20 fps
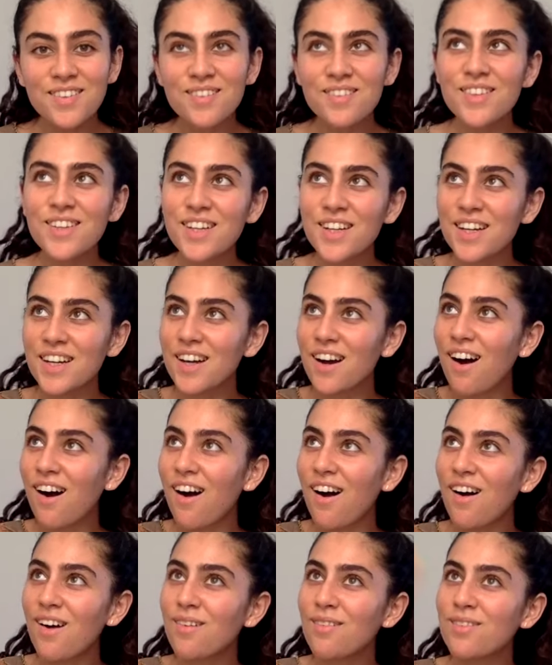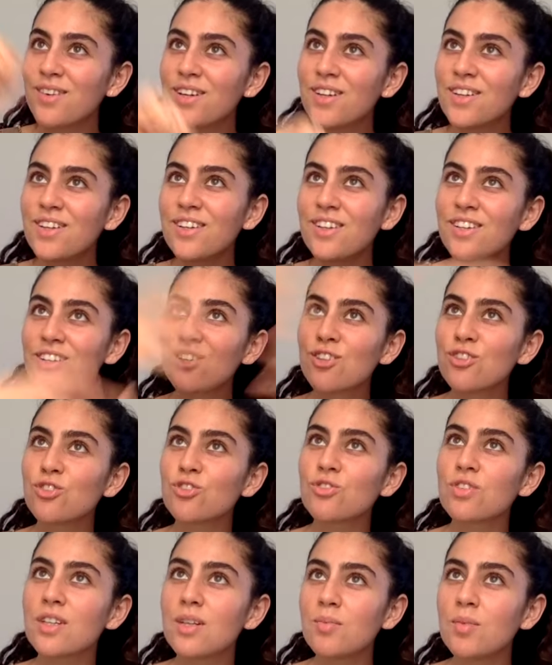looking off in your
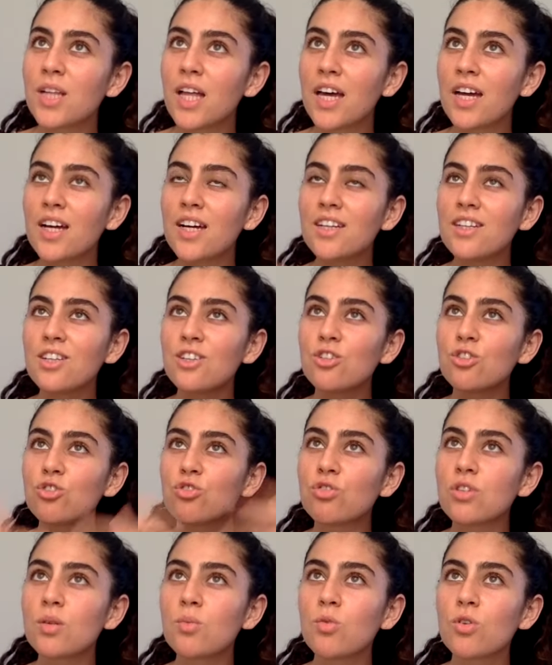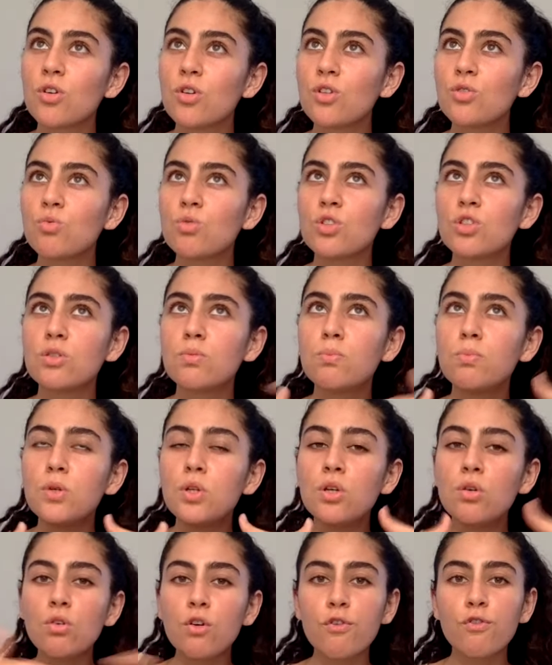dreamland, in your dream world, which is
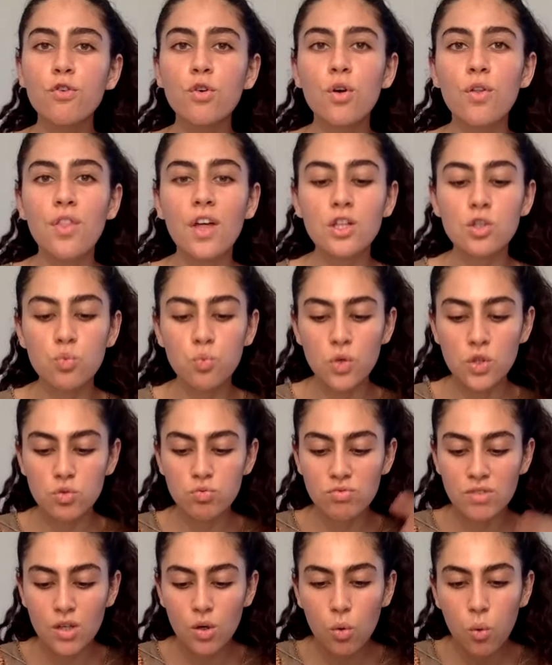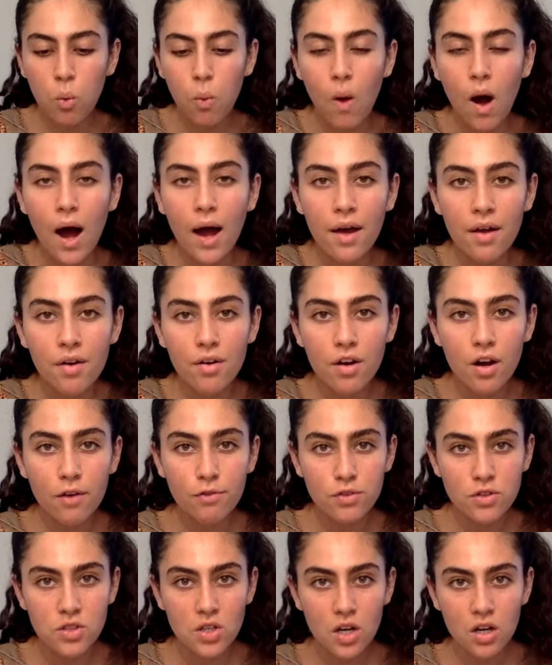beautiful, and that's what's required
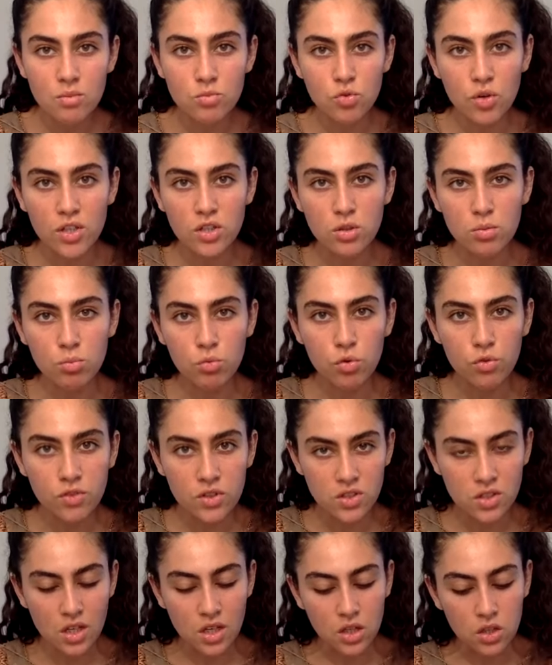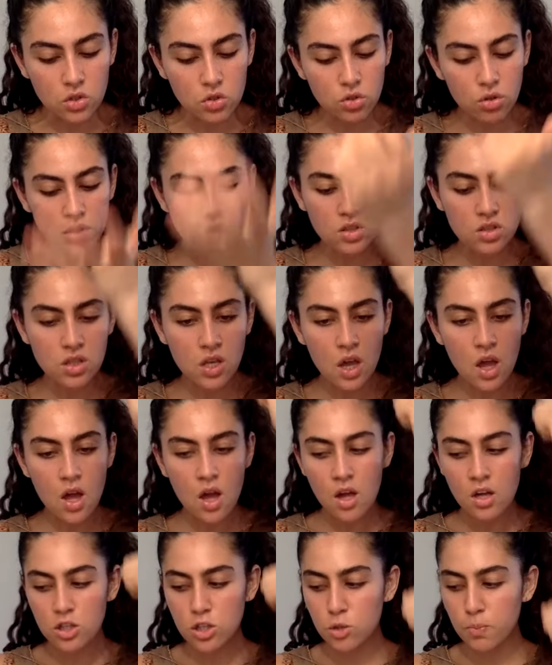oftentimes, right, to move us into this
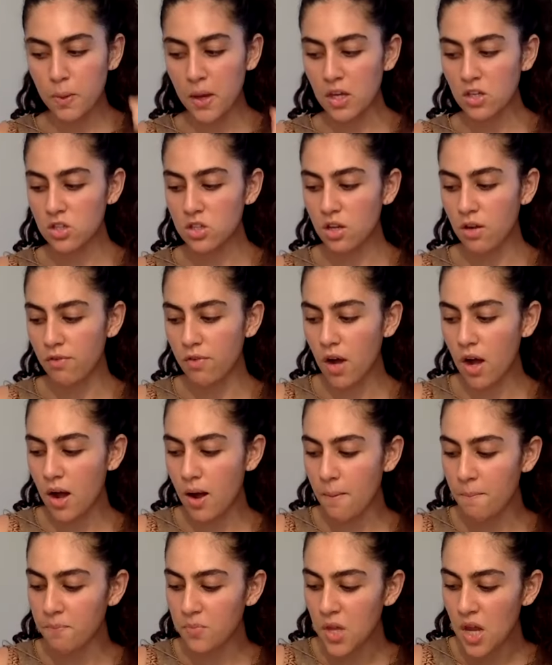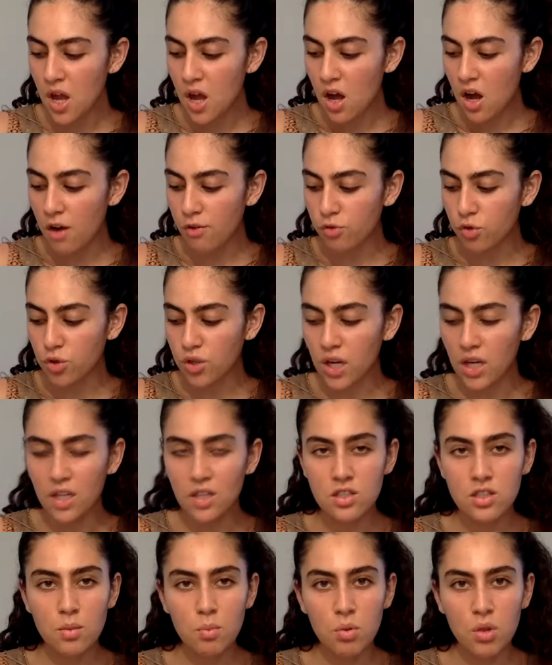space of
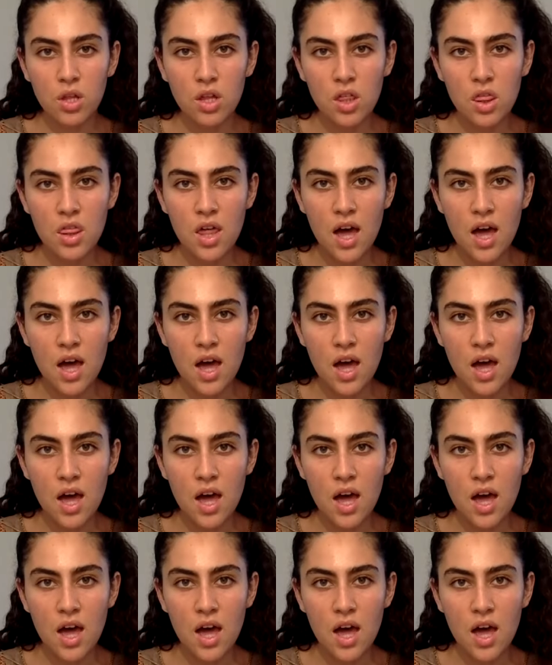creating something